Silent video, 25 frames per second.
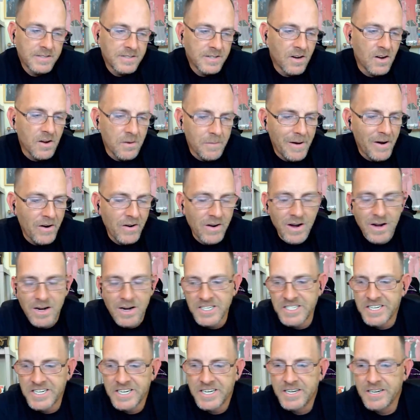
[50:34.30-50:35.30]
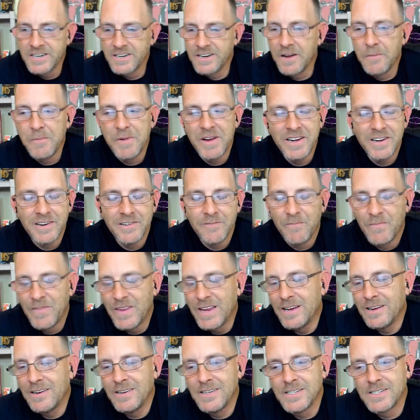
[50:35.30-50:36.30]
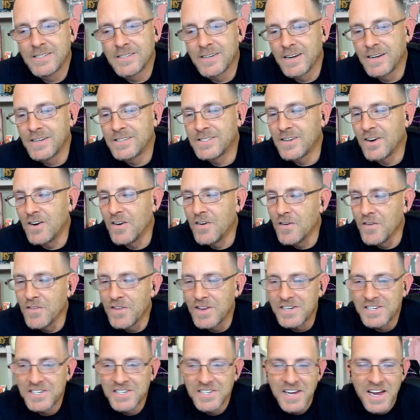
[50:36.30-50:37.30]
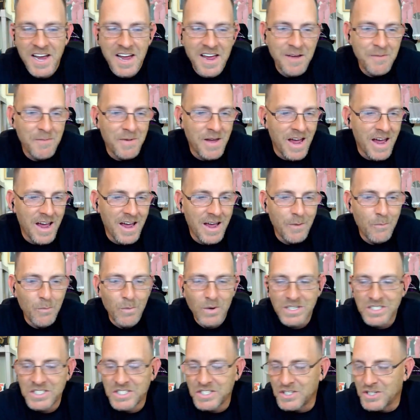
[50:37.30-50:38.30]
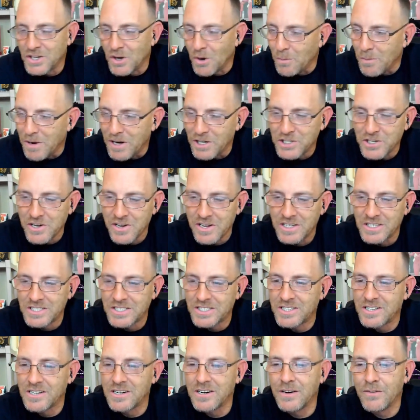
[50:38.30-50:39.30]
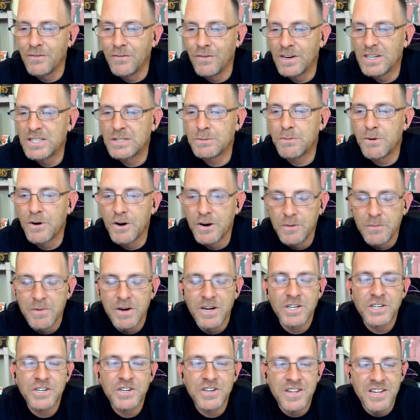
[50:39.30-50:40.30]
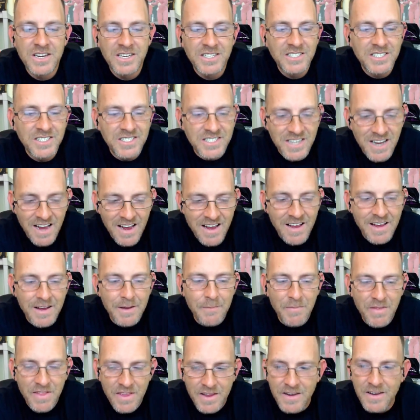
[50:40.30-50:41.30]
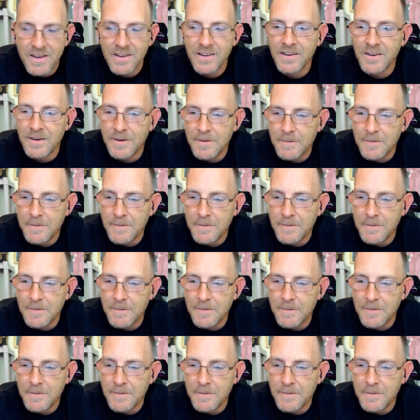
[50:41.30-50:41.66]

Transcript: all about content. I mean, it's all the same game with so much of this stuff. It's pretty much the same thing.